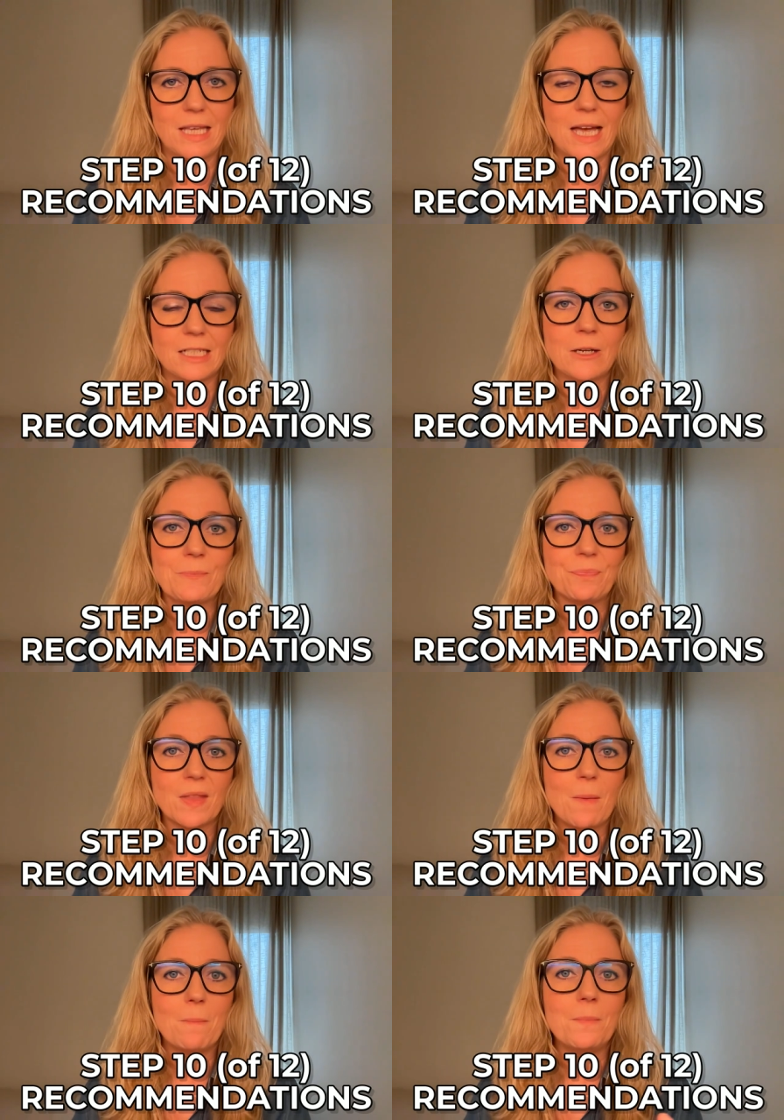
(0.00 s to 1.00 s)
that,
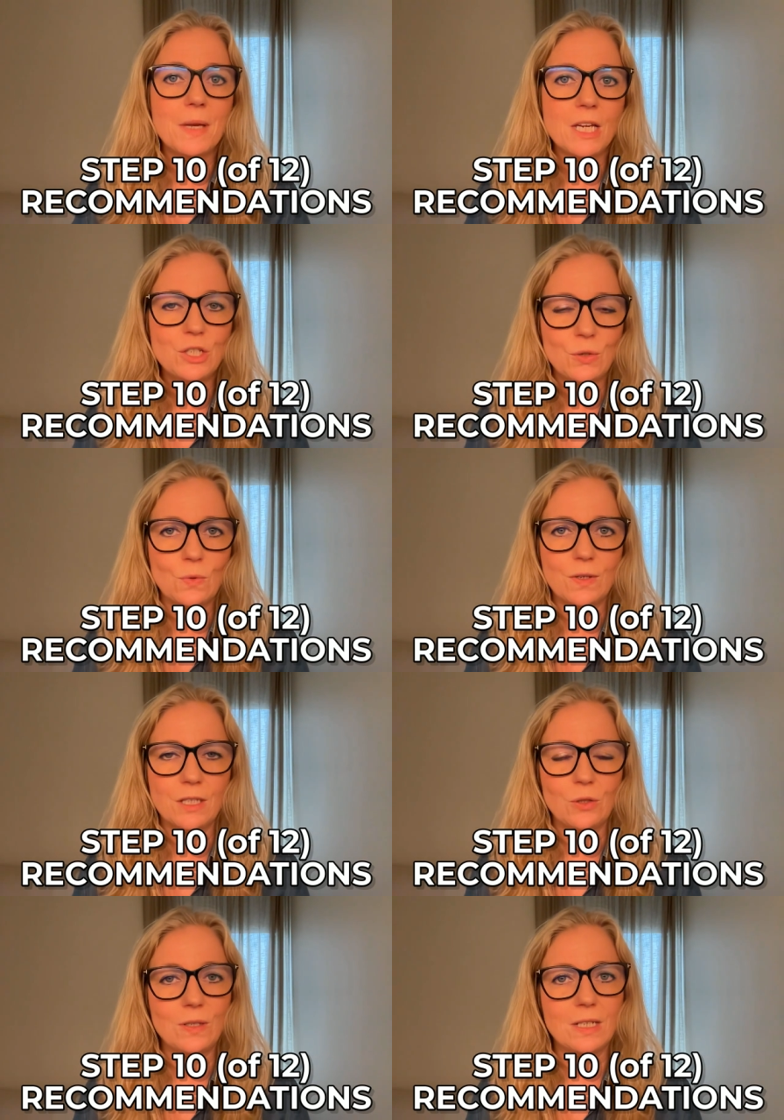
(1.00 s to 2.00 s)
make sure that